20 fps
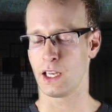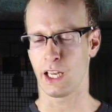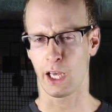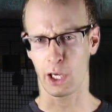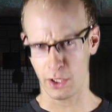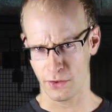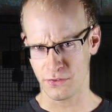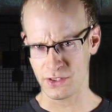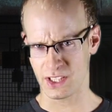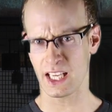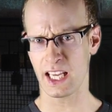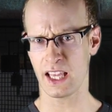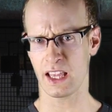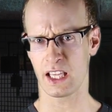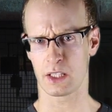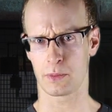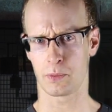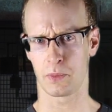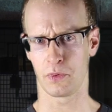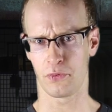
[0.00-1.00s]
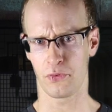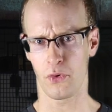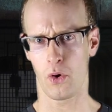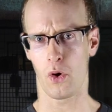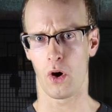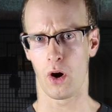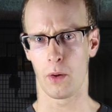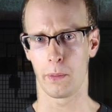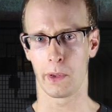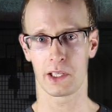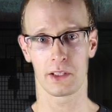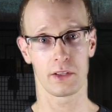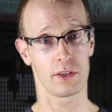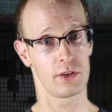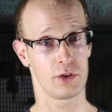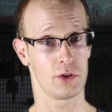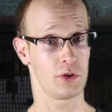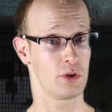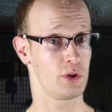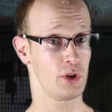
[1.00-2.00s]
Now you've seen this before, but
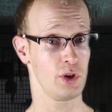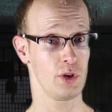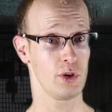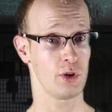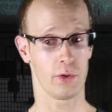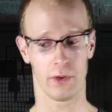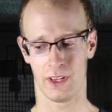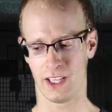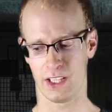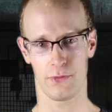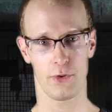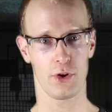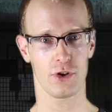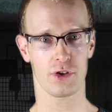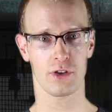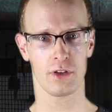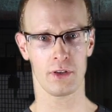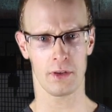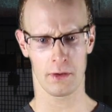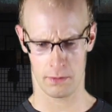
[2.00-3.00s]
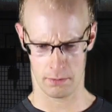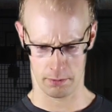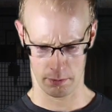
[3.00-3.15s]
do you know this version?